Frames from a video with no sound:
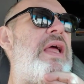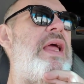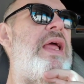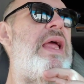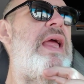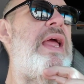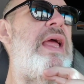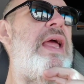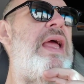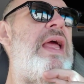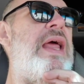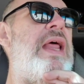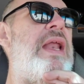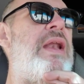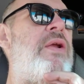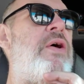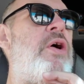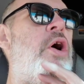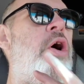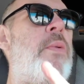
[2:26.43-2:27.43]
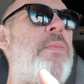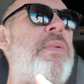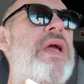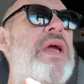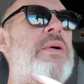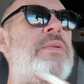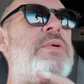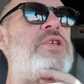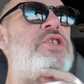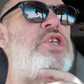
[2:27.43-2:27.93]
and
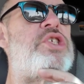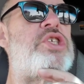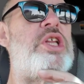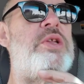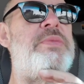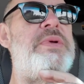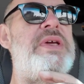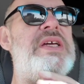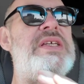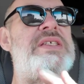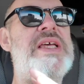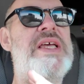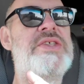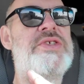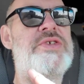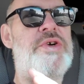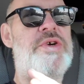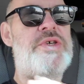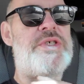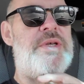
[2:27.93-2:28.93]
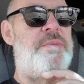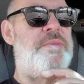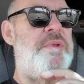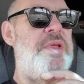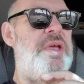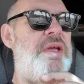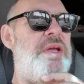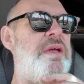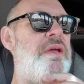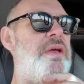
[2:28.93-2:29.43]
hoping it was just going to be a sensor or something.